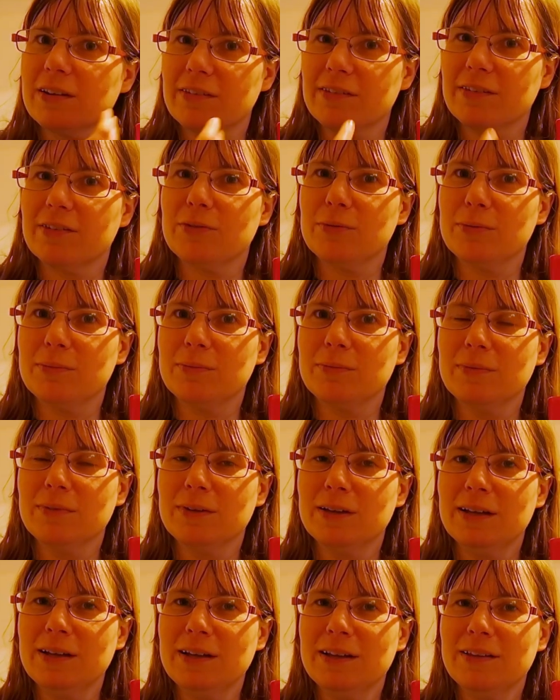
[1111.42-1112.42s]
is still,
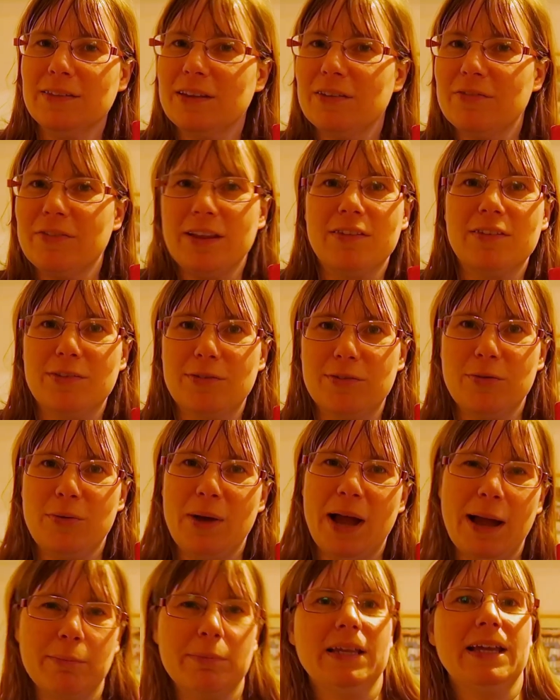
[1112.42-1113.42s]
the events are still
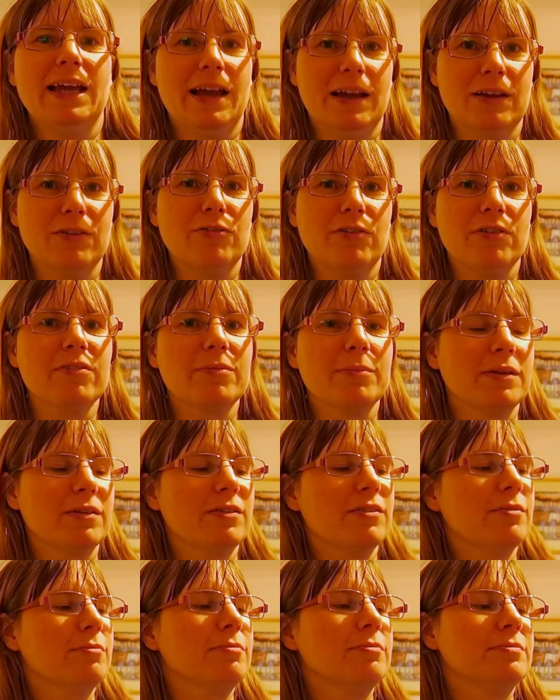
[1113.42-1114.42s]
happening at
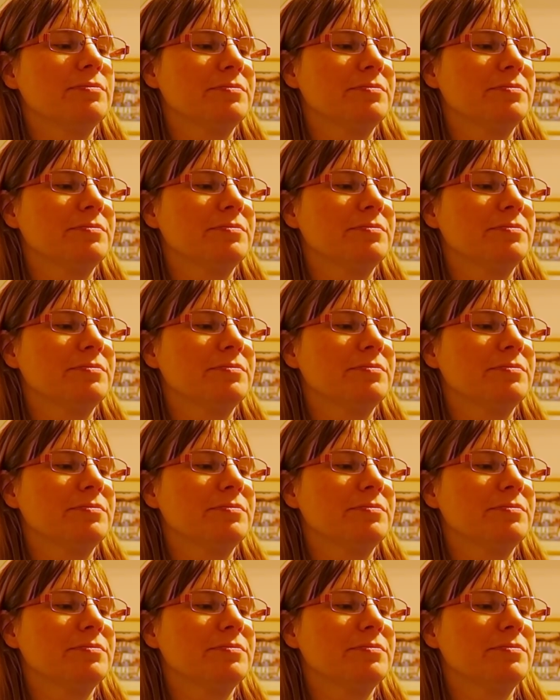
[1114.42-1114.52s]
Christmas.